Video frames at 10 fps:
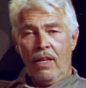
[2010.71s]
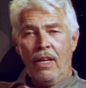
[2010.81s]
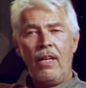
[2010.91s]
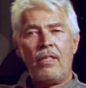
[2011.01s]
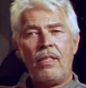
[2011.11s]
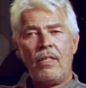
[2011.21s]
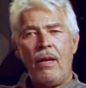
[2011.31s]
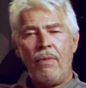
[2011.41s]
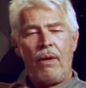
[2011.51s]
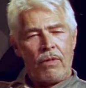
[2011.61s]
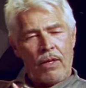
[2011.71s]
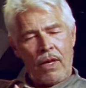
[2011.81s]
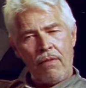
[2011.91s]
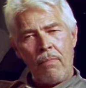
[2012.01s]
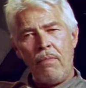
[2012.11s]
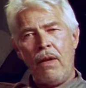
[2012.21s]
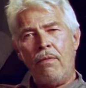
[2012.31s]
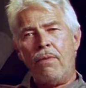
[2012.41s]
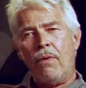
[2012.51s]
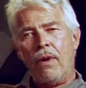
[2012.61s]
And it's the same thing, was kind of a
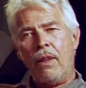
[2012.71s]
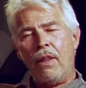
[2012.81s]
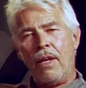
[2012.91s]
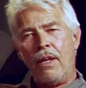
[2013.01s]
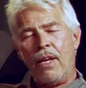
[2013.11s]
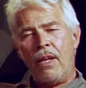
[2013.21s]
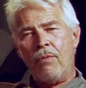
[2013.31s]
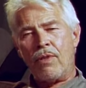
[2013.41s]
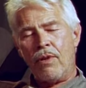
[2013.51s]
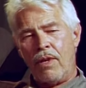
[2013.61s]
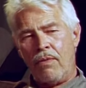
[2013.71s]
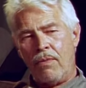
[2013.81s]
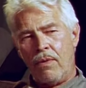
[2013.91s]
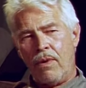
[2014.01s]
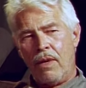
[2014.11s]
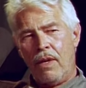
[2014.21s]
metaphor, I think, that he was looking for.